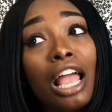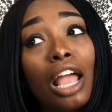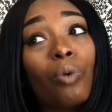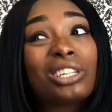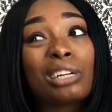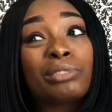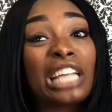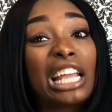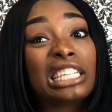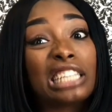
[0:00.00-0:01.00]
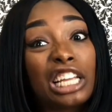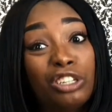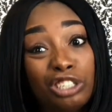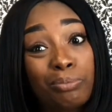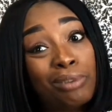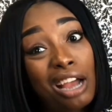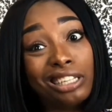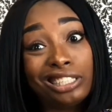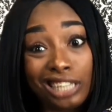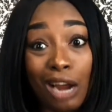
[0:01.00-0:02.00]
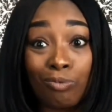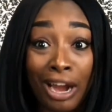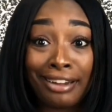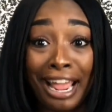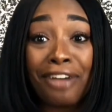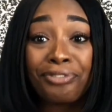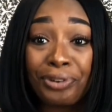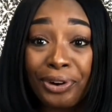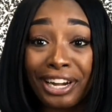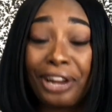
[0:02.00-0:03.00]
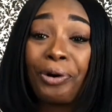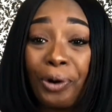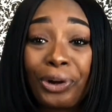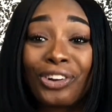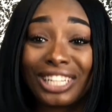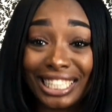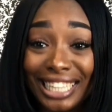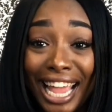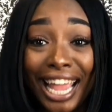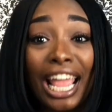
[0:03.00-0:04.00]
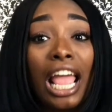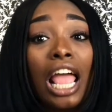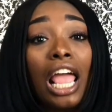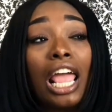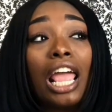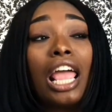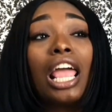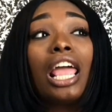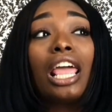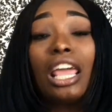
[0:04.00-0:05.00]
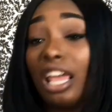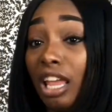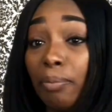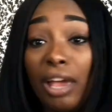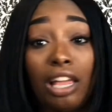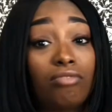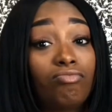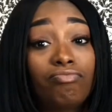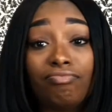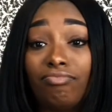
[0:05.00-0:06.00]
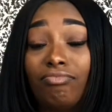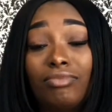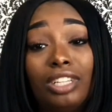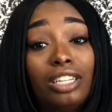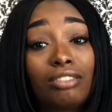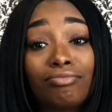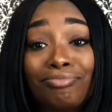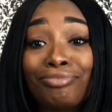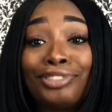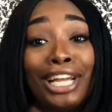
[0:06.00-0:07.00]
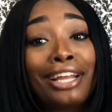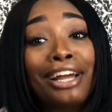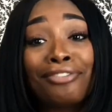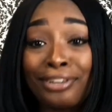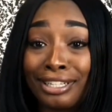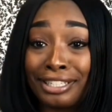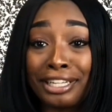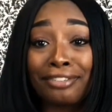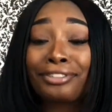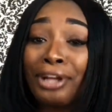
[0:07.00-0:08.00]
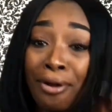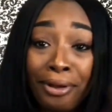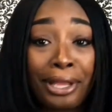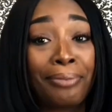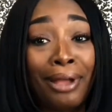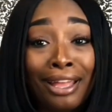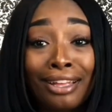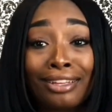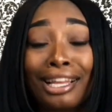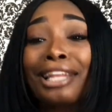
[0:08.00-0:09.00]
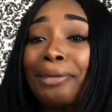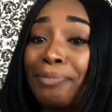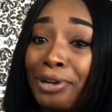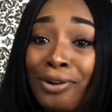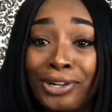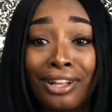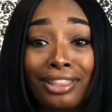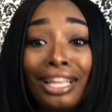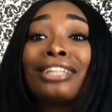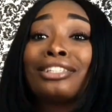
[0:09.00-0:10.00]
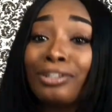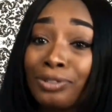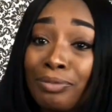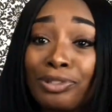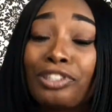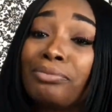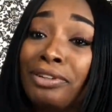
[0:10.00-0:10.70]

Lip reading: and which I'm saying is like you should probably shop right now for it and order it today, eBay, look, check it out for yourself. Go on eBay and let me know what y'all think, because those swimsuits